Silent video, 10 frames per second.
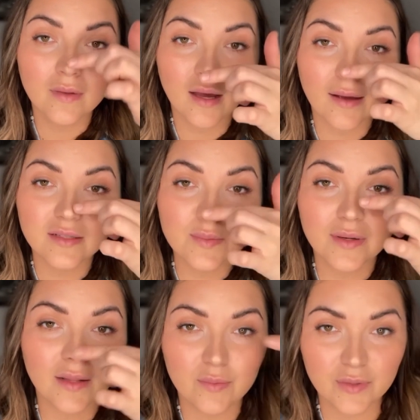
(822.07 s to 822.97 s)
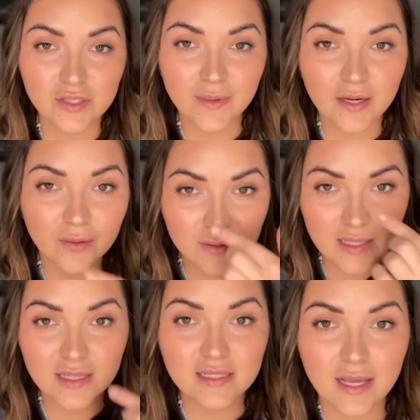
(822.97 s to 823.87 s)
I always put it on the bridge of my nose and
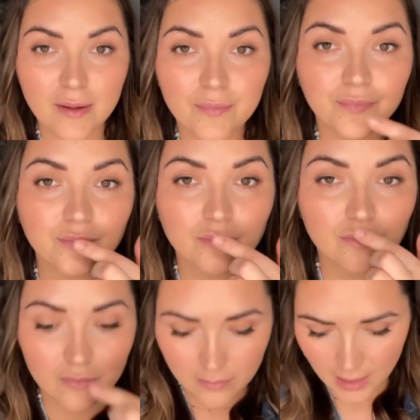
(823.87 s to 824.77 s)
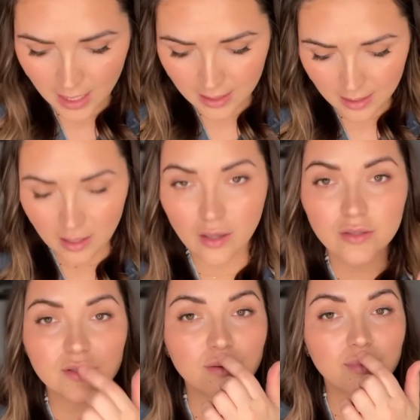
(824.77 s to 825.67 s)
the tip, and then I'll
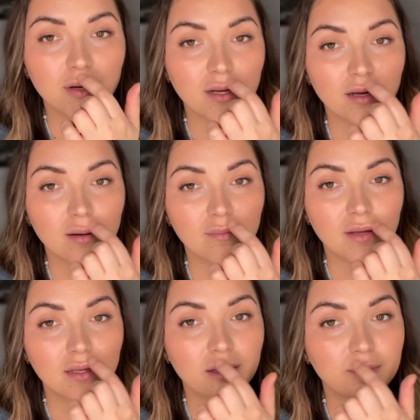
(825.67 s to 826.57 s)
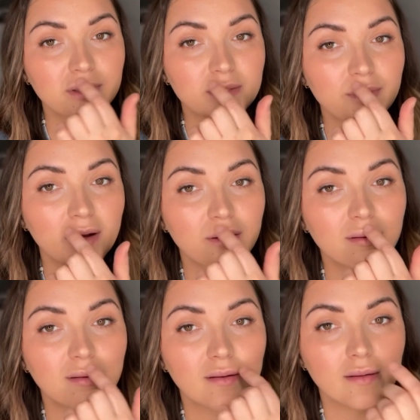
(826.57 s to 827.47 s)
also put it on my Cupid's bow,
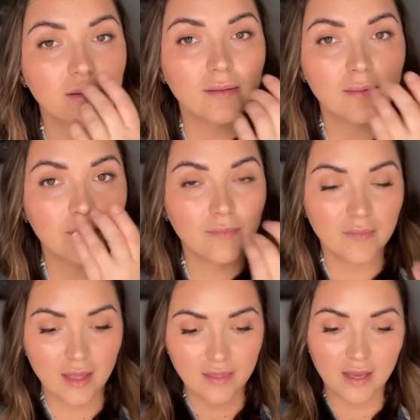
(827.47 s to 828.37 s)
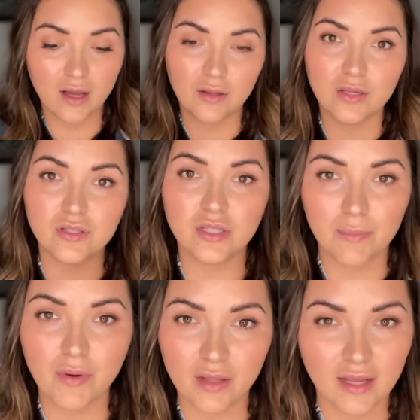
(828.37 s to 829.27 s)
and then I'll usually
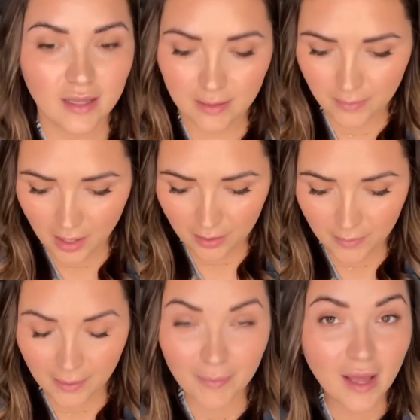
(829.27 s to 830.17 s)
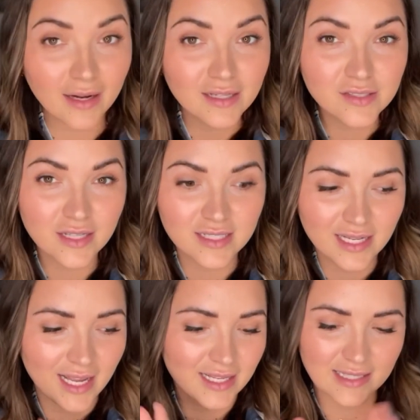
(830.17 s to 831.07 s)
put like a lip color. But I'm not going to do that today
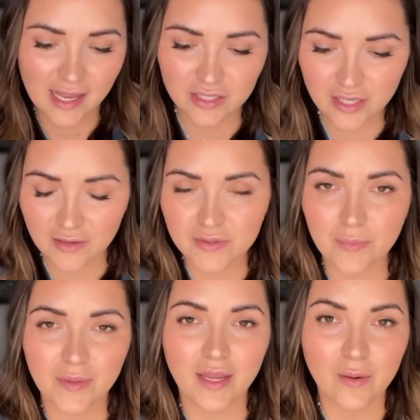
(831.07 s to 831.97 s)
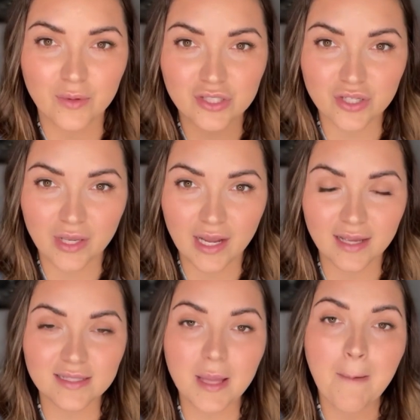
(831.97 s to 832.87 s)
because I actually have something I want to show you guys.